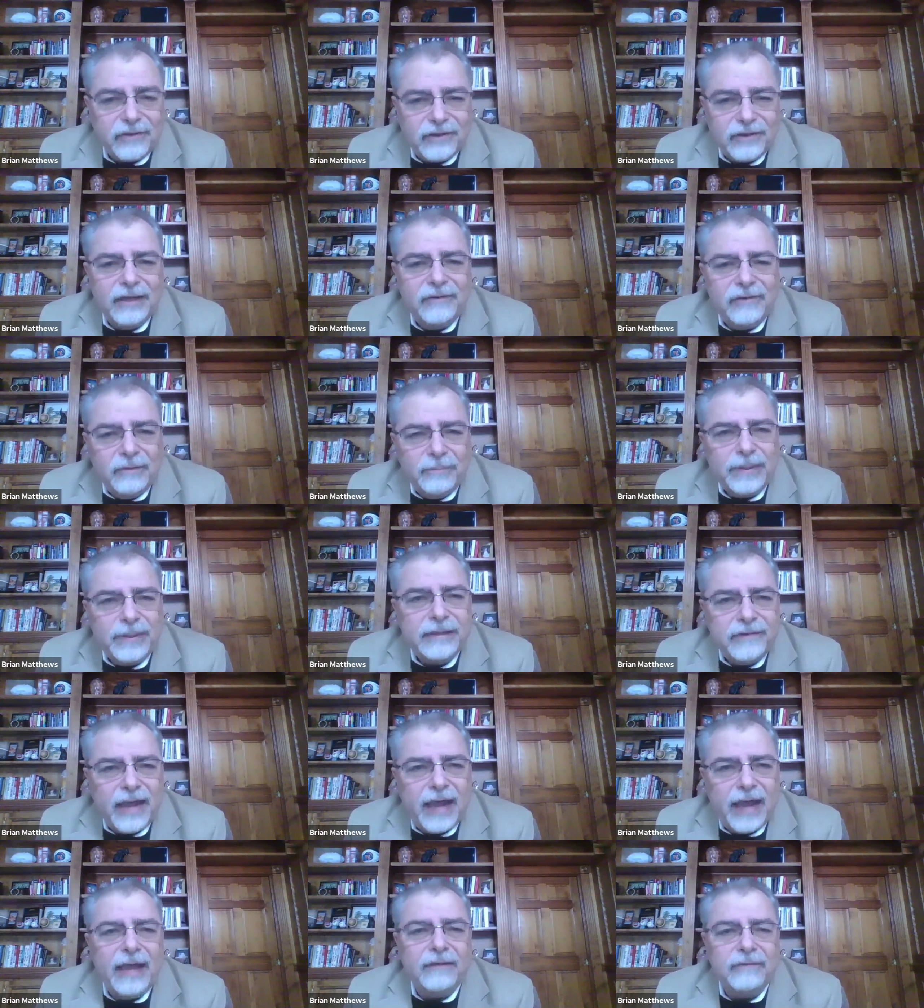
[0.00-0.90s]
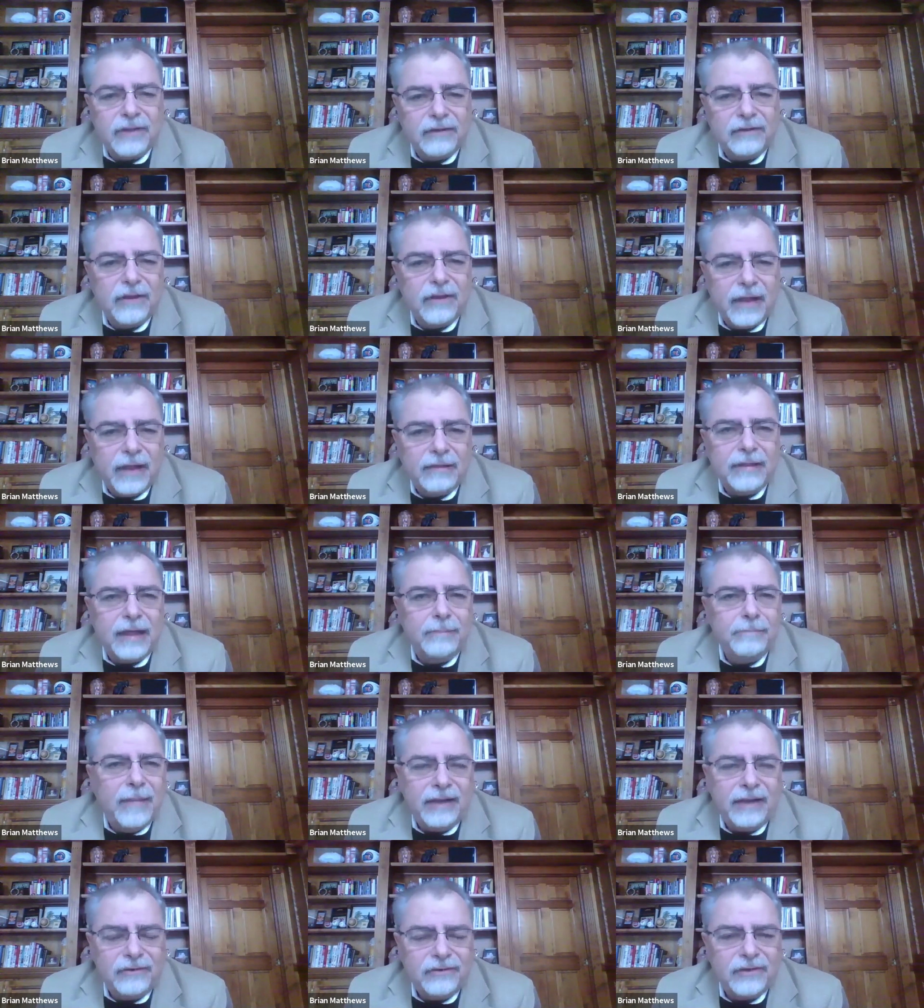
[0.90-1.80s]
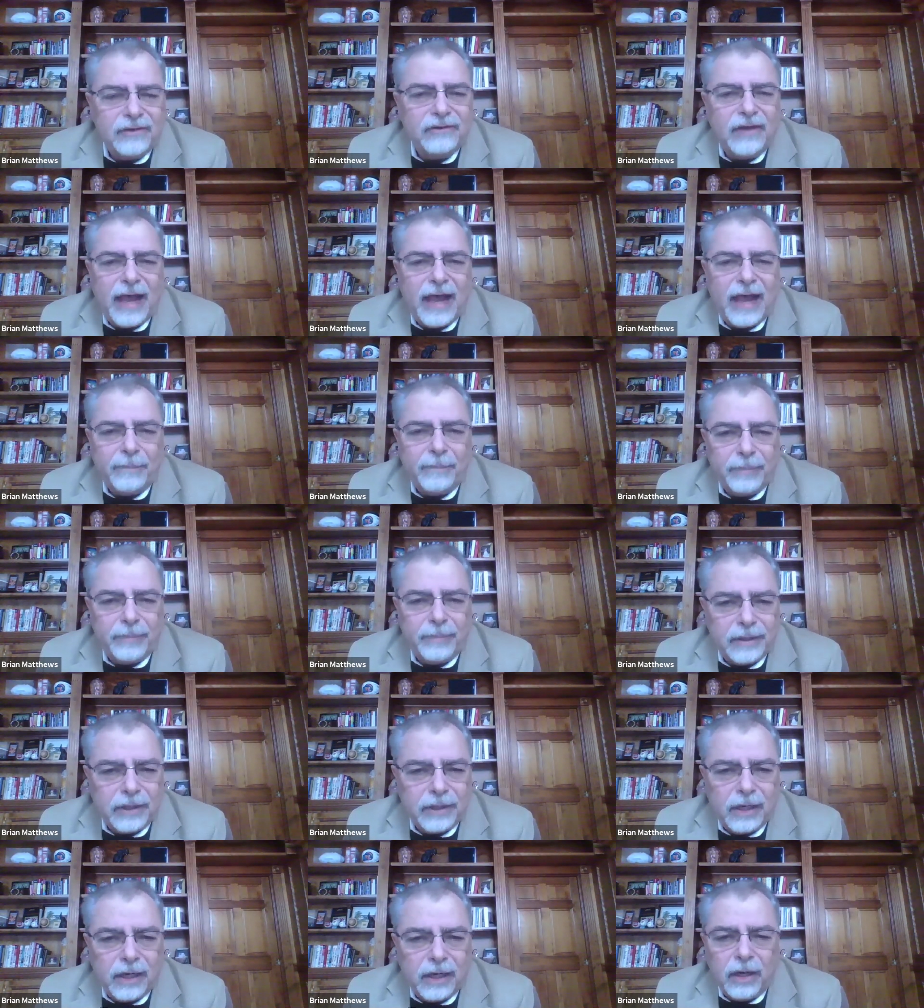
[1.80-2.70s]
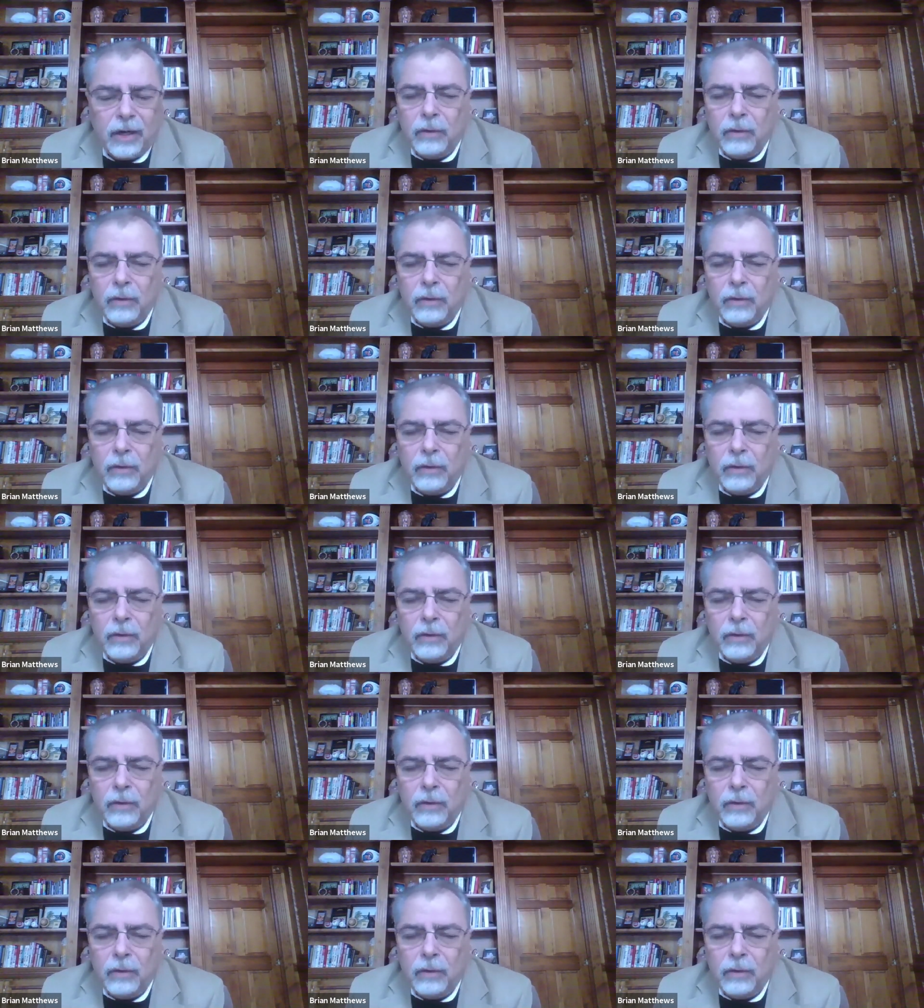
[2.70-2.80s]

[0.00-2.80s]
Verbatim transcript: It's a big tent that that, that makes this happen.